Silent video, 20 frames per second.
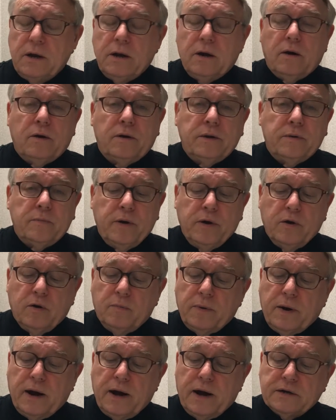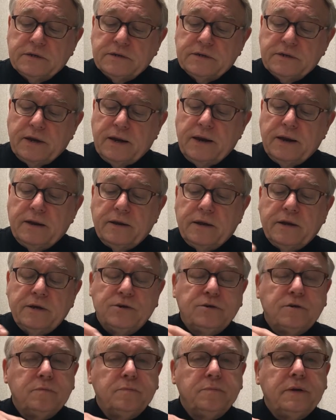on the mailbox, and they
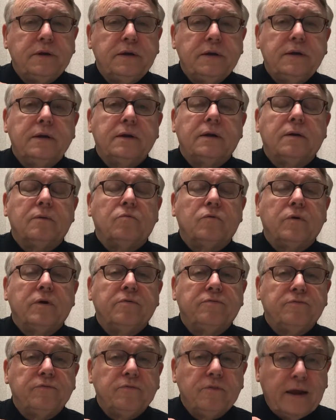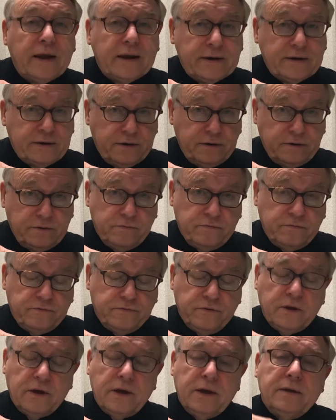should be
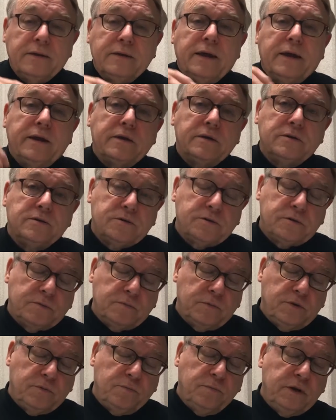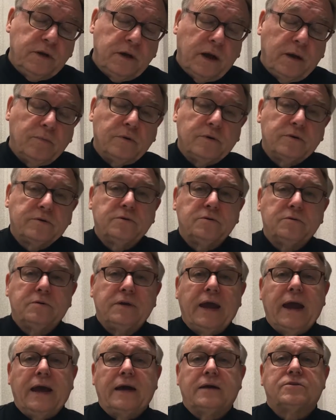reflective, that is, be able to
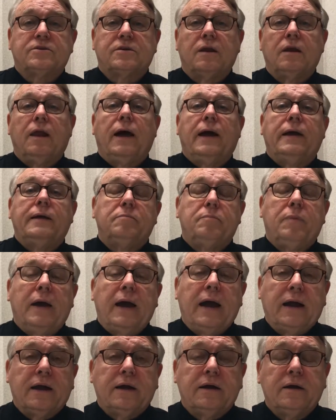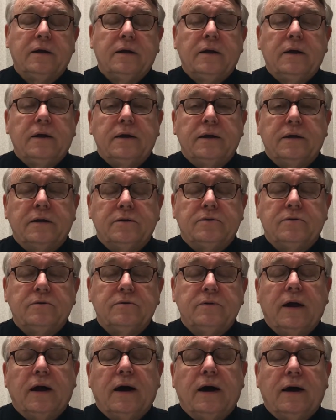cast the light back into
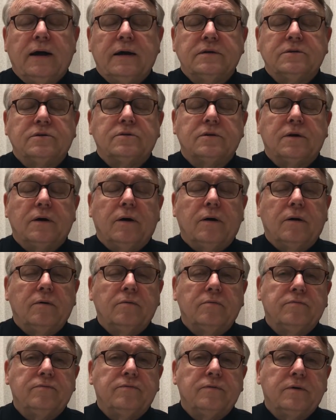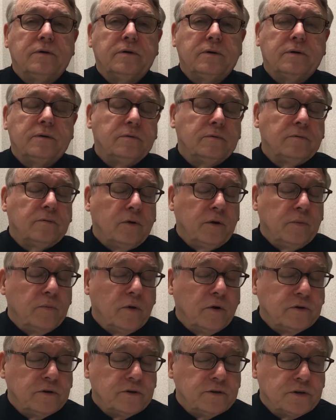the eyes of the
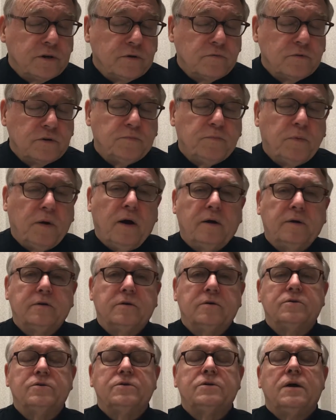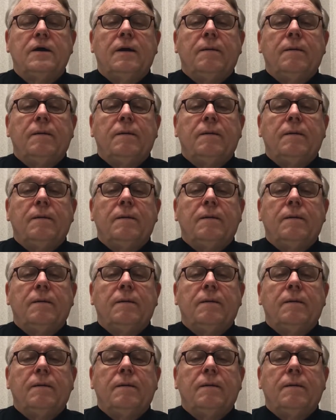emergency responders